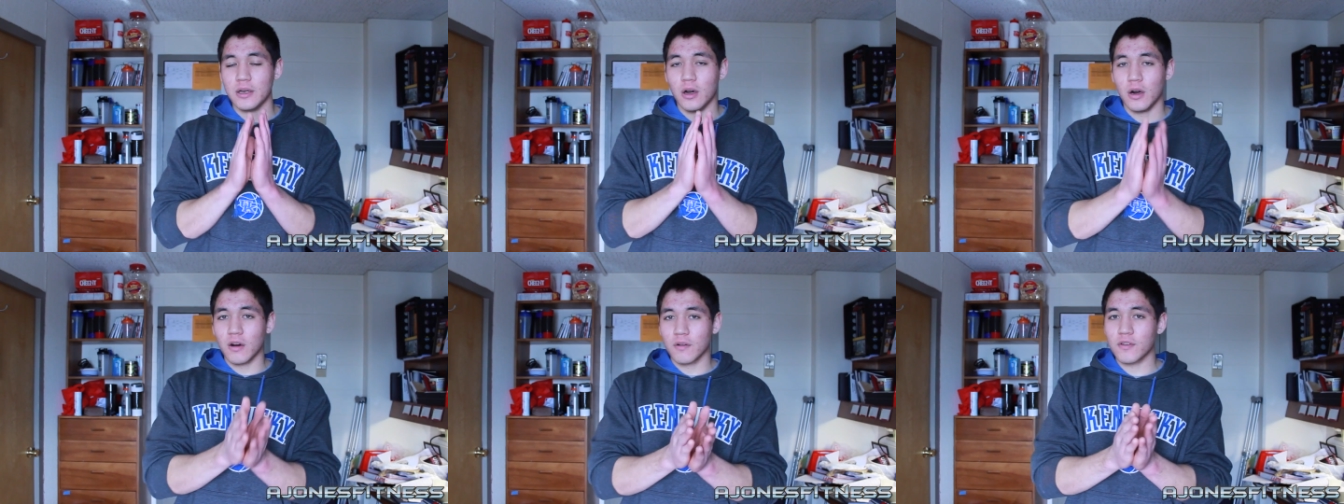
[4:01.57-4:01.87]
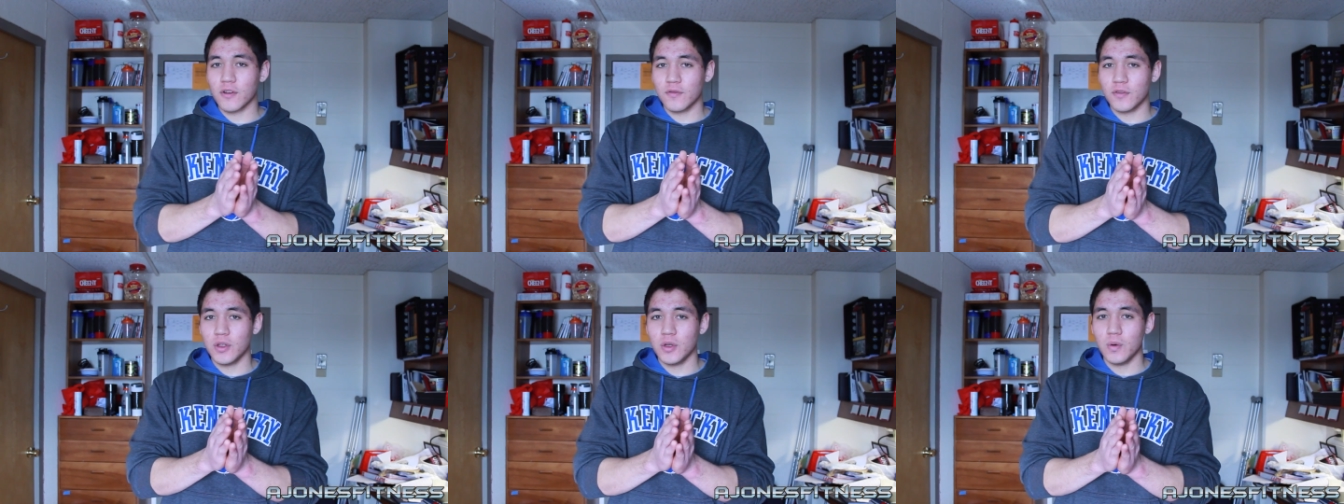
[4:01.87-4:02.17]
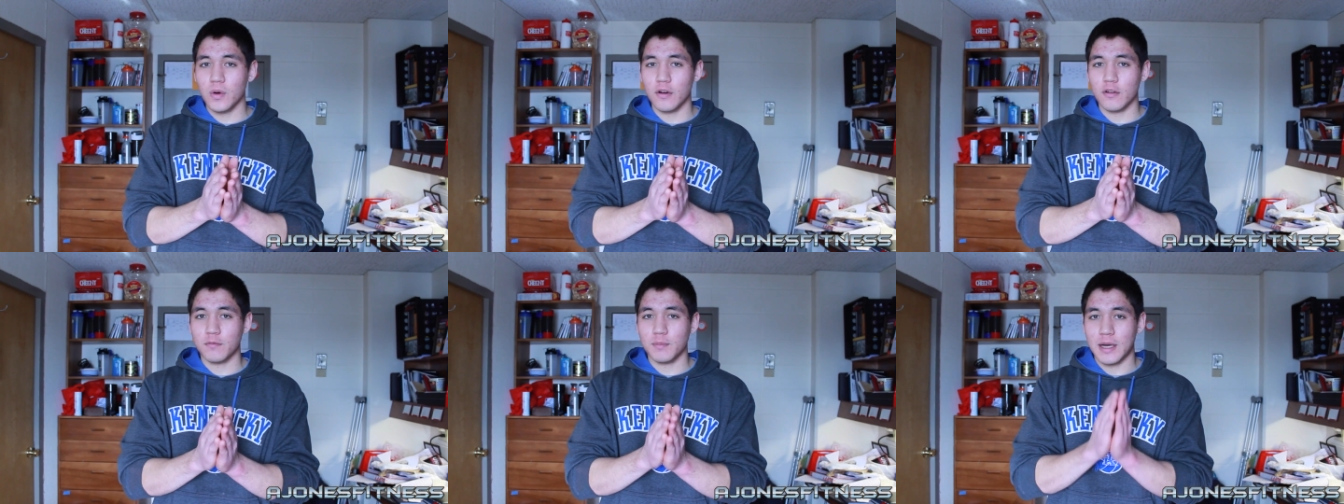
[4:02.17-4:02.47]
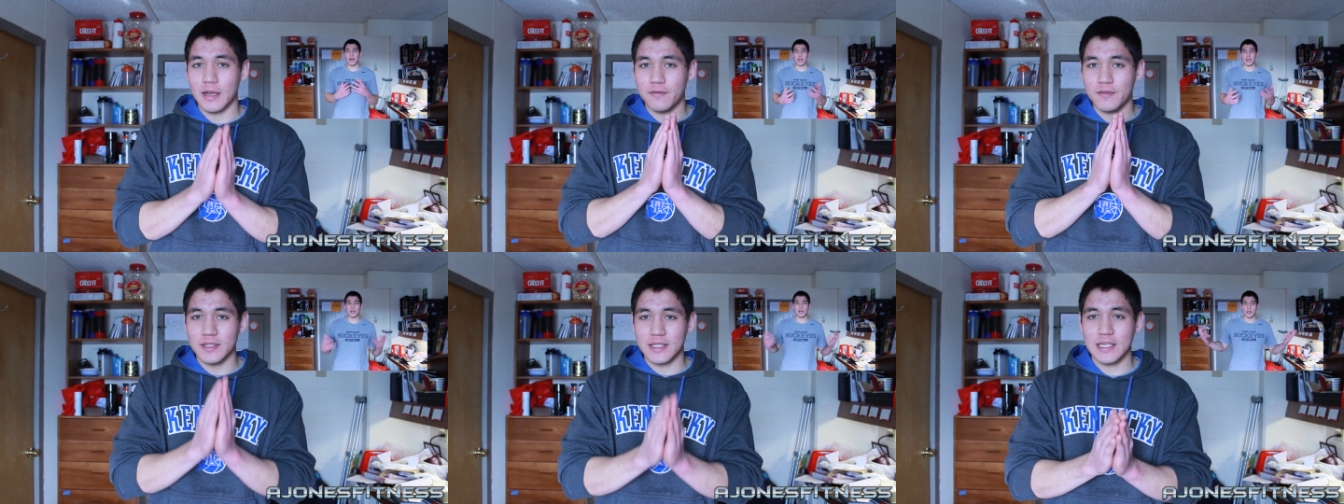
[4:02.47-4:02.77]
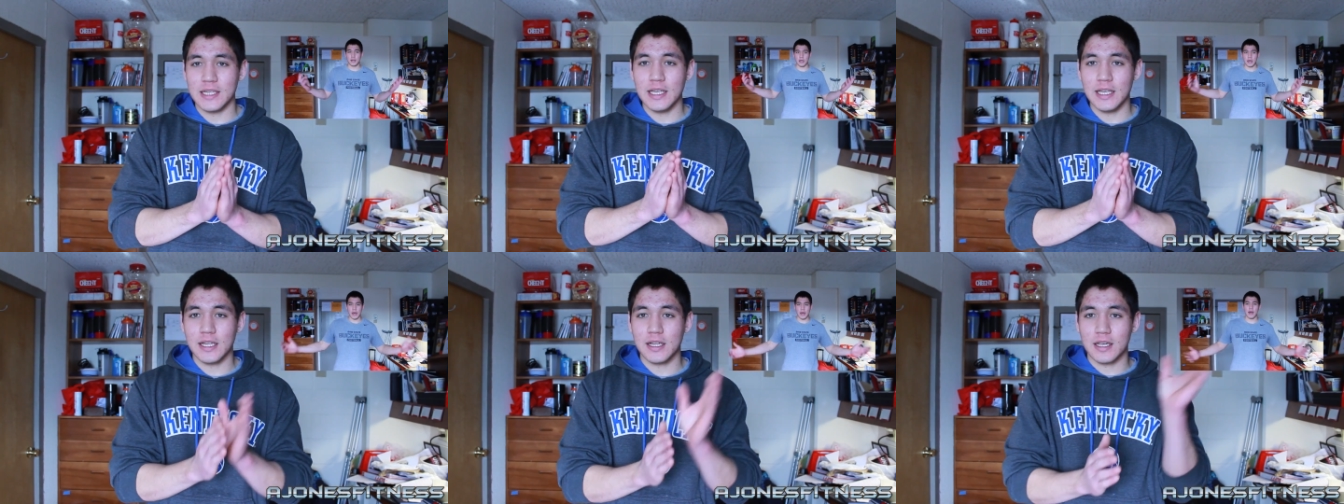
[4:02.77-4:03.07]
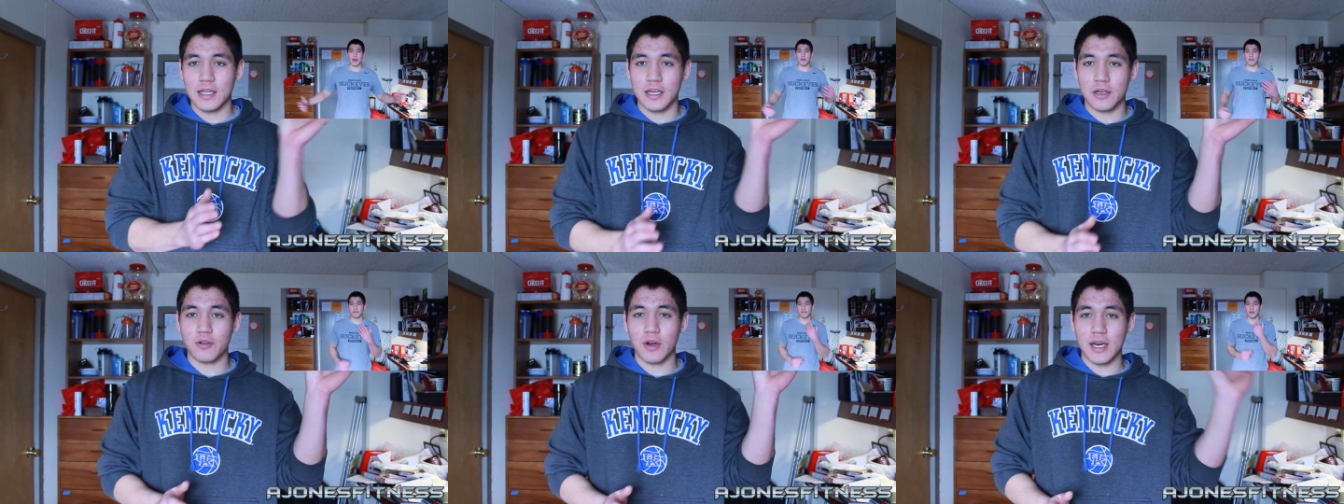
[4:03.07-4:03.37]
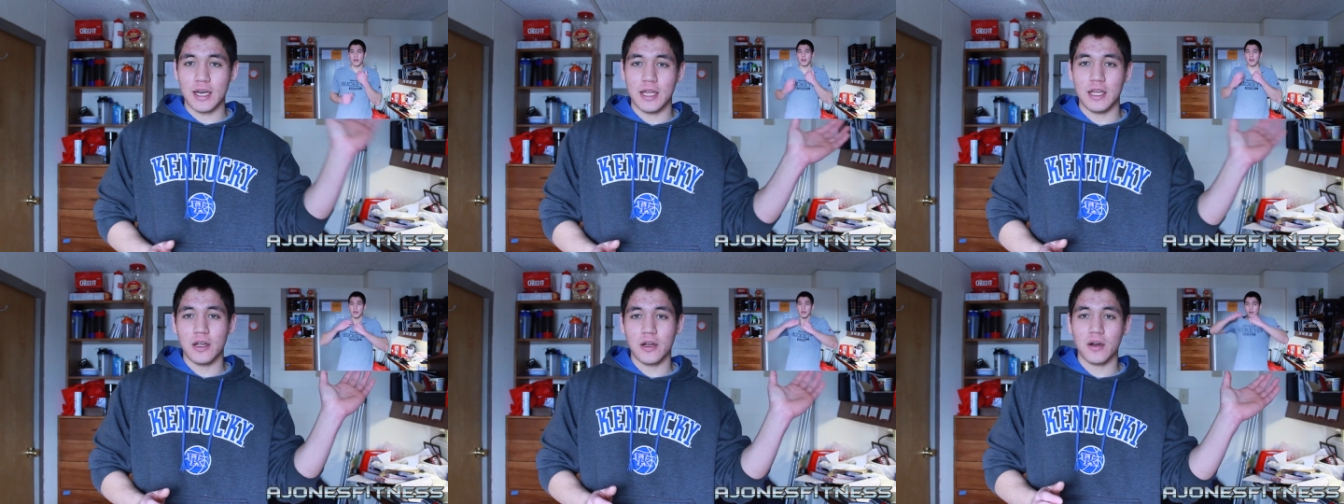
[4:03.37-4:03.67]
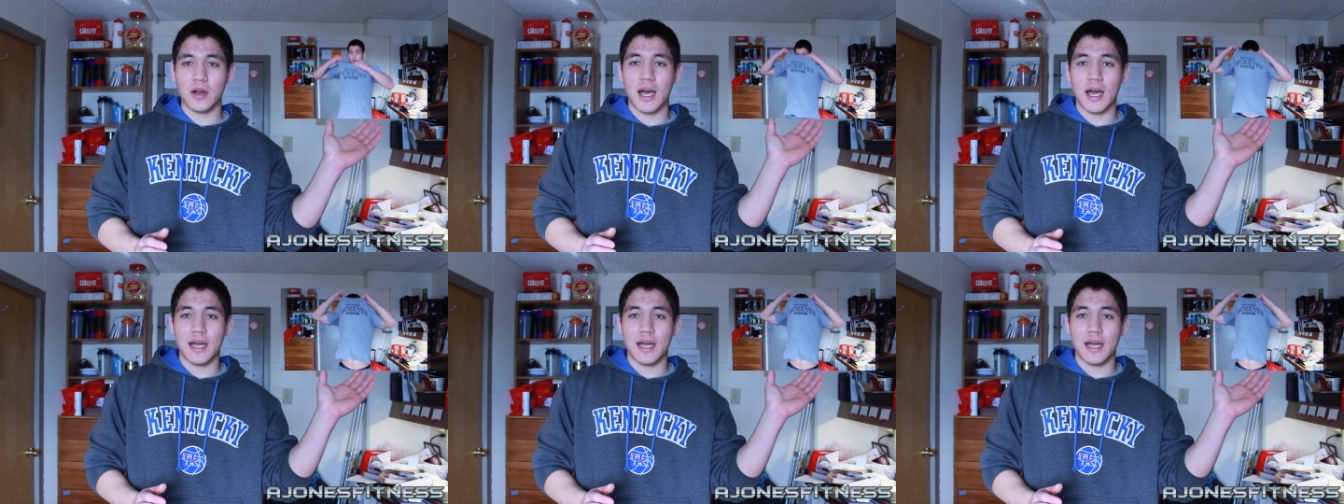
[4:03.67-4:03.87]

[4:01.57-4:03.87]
an overview of my physique, click right here.